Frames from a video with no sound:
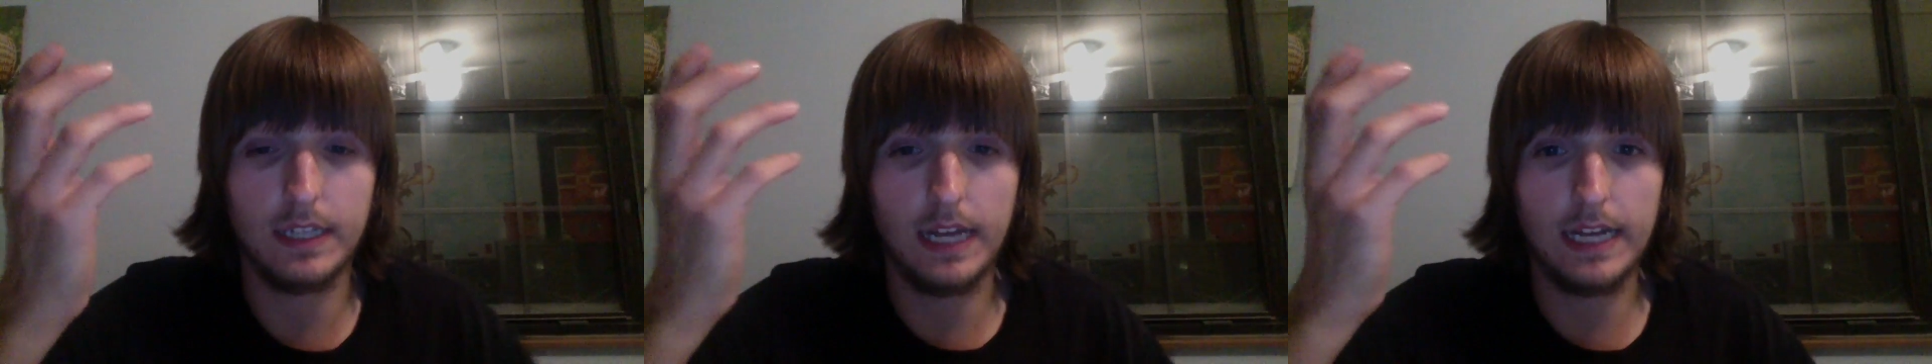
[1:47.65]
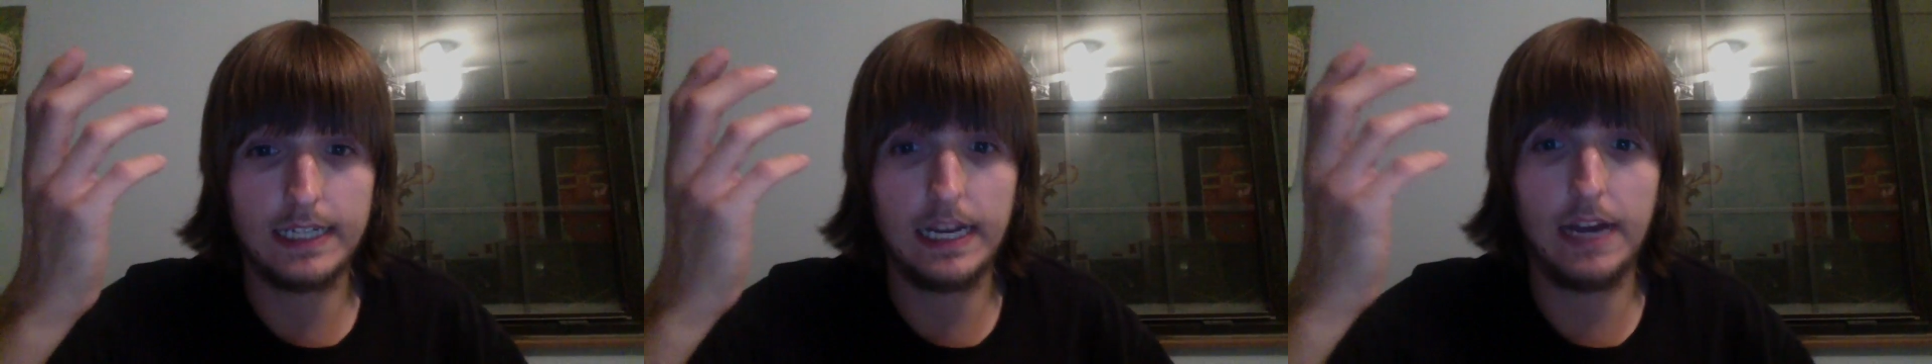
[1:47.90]

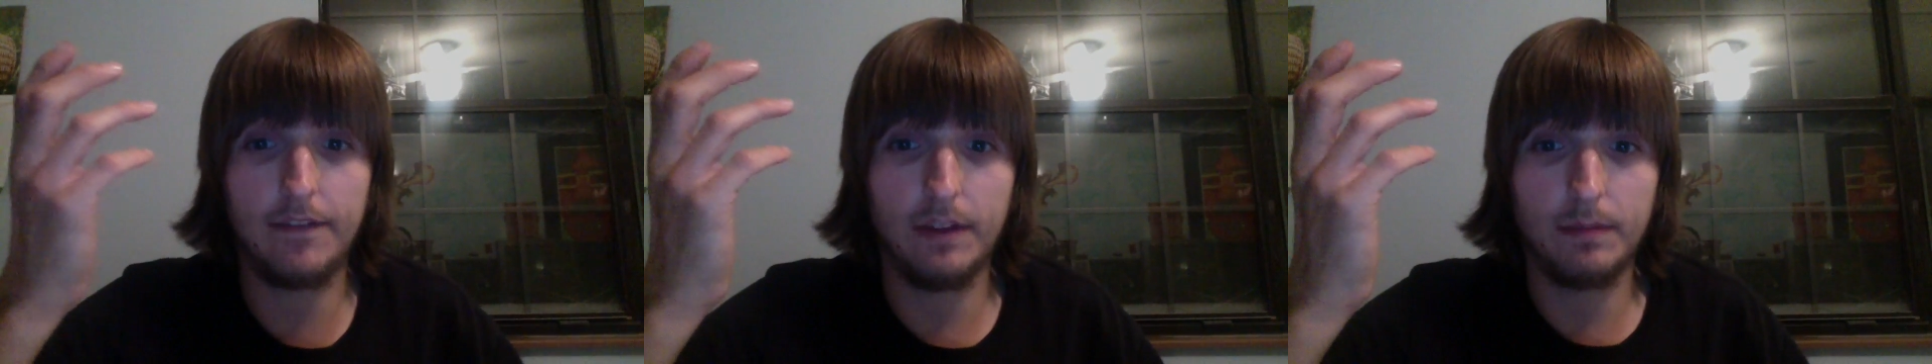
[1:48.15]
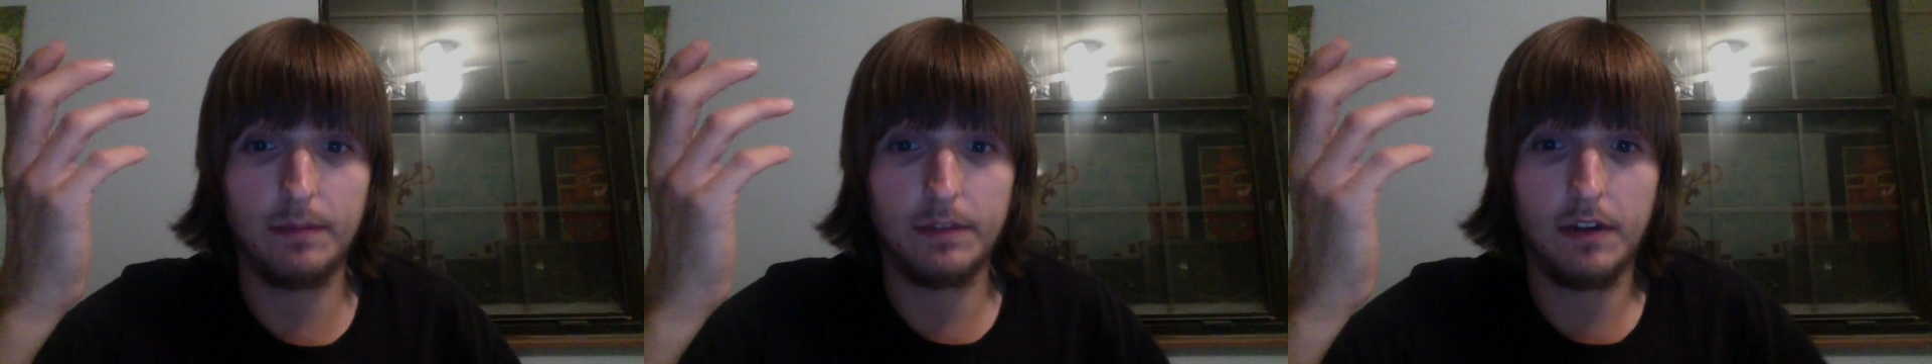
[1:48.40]
glass half
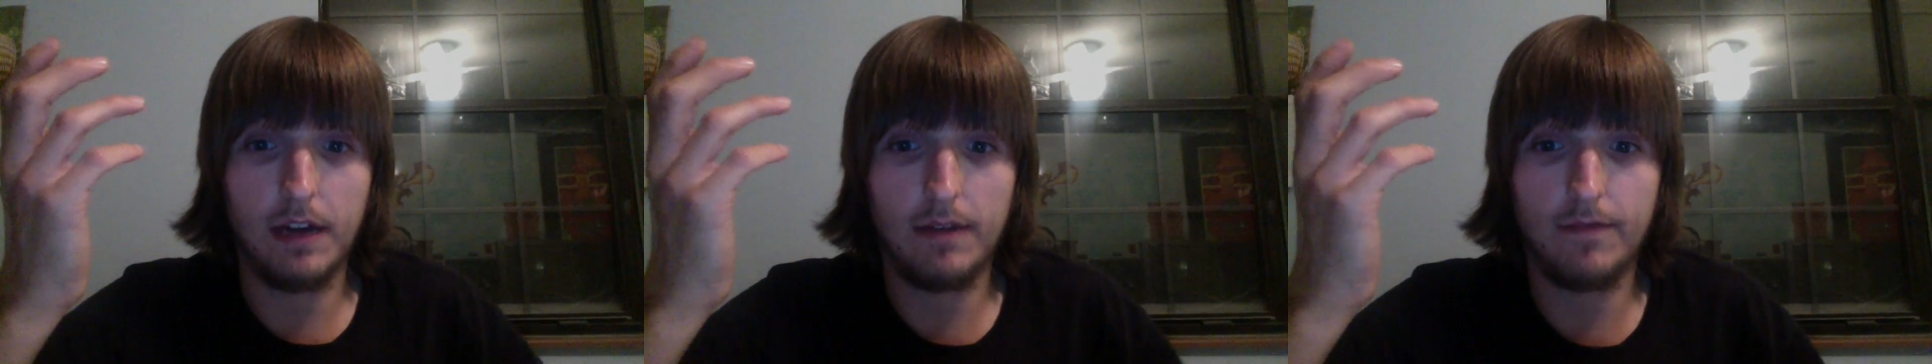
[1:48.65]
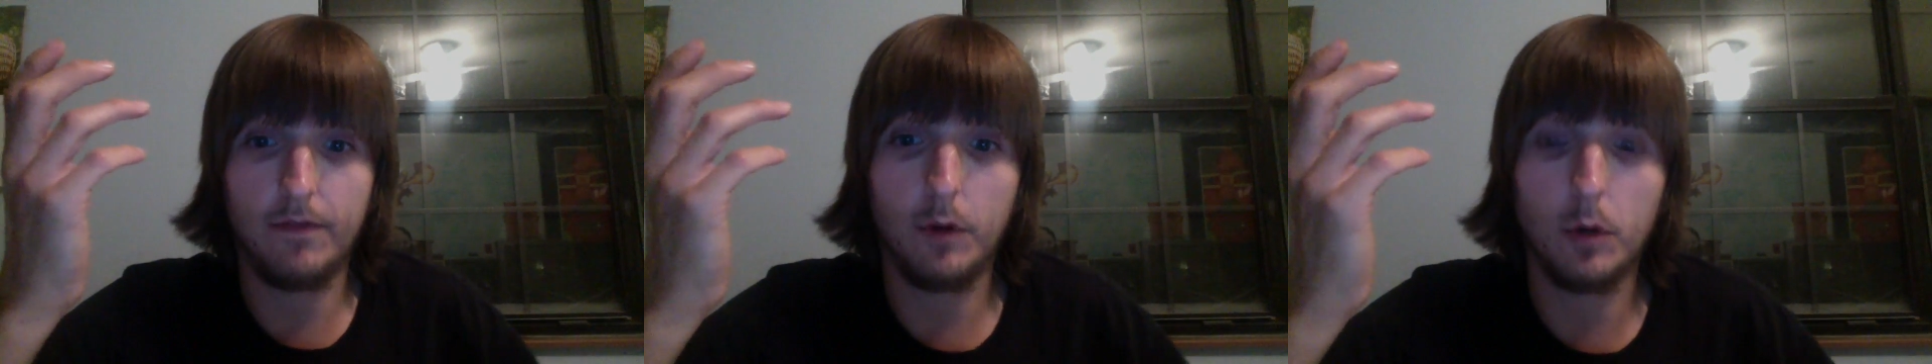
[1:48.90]
empty or
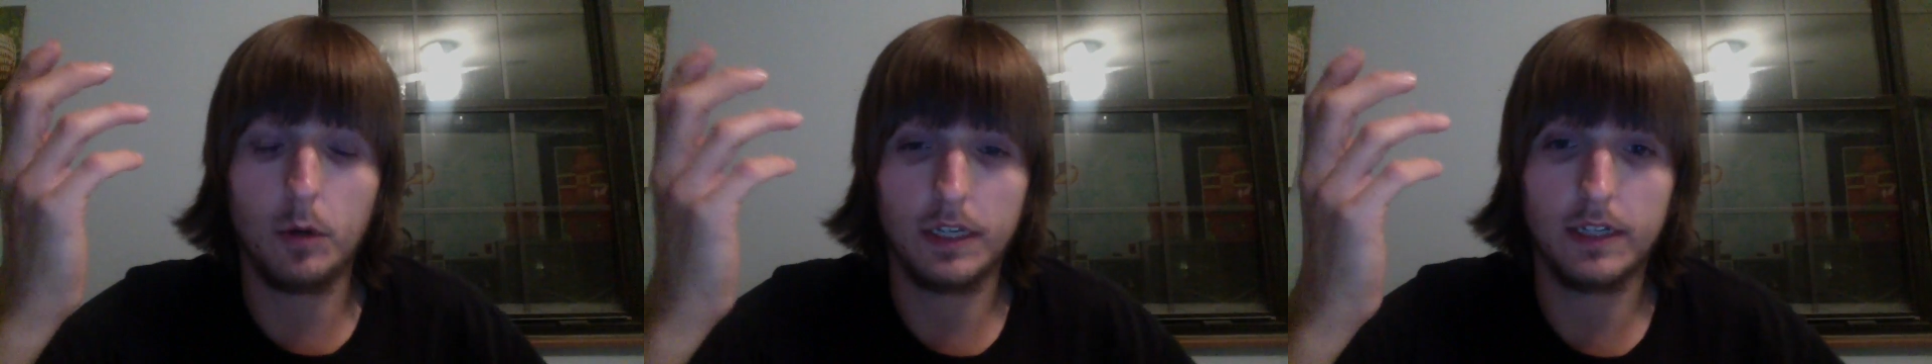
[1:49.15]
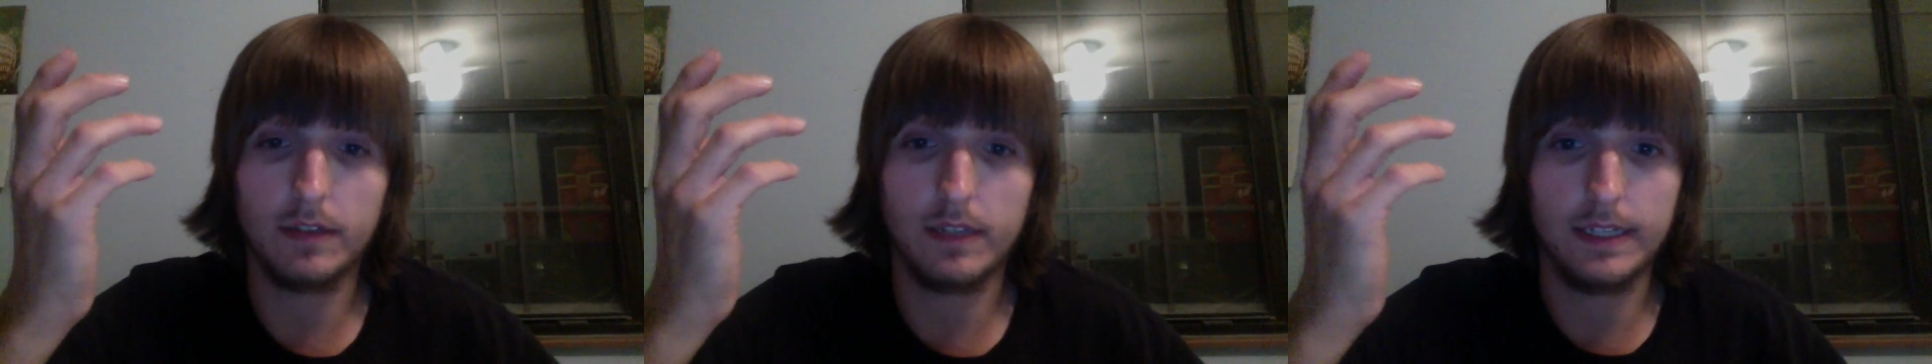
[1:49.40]
half full?
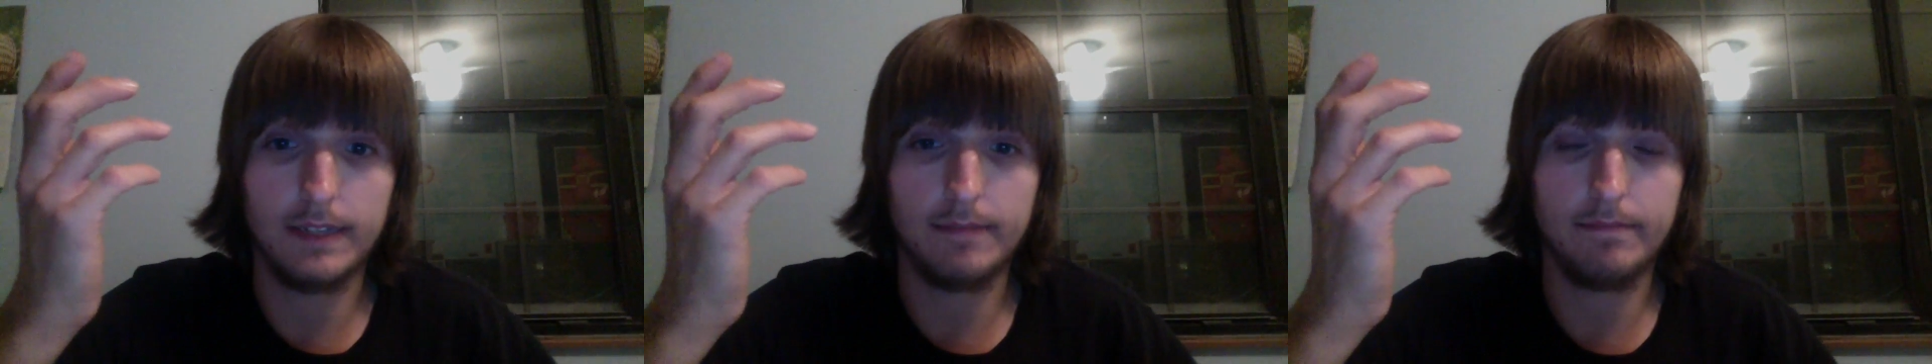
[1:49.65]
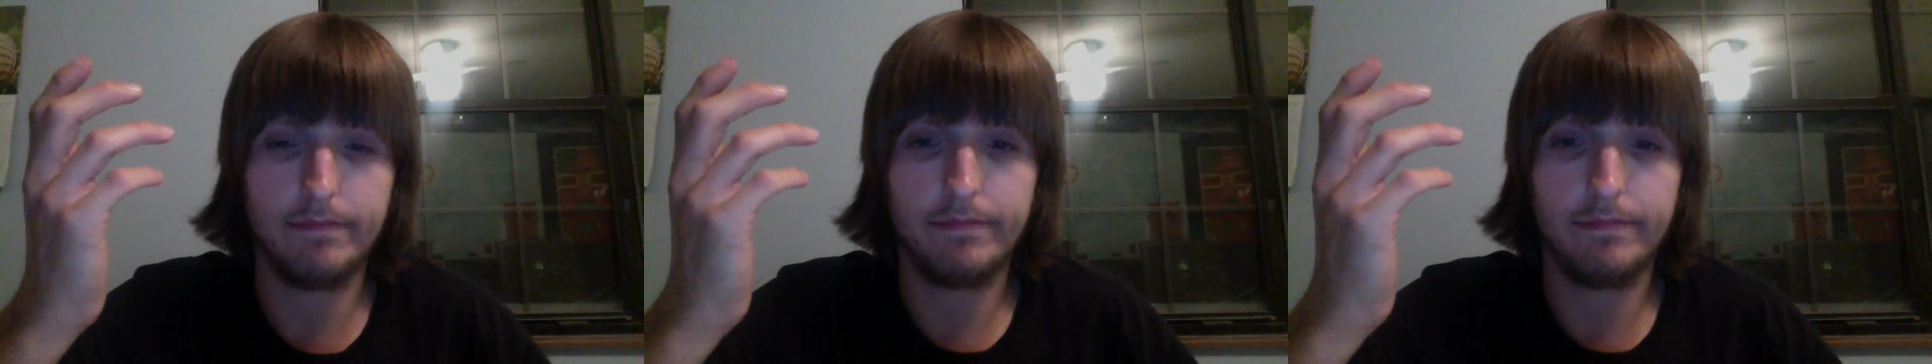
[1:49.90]
Like,